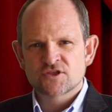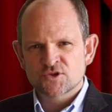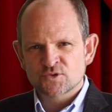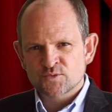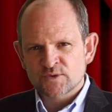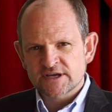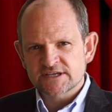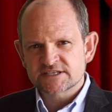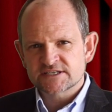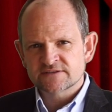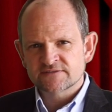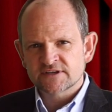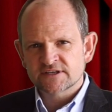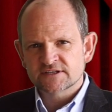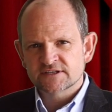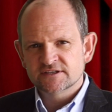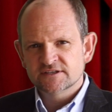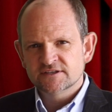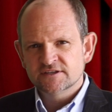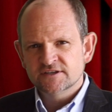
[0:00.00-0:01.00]
the rest of it,
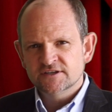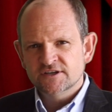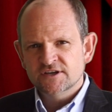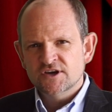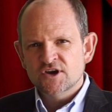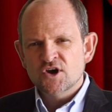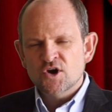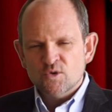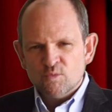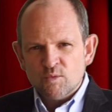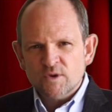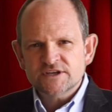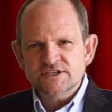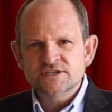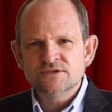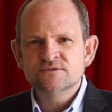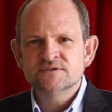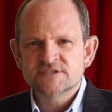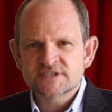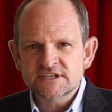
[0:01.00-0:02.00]
what
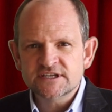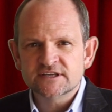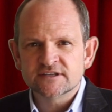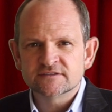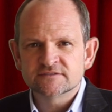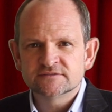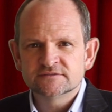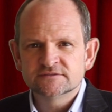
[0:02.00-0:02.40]
do you see?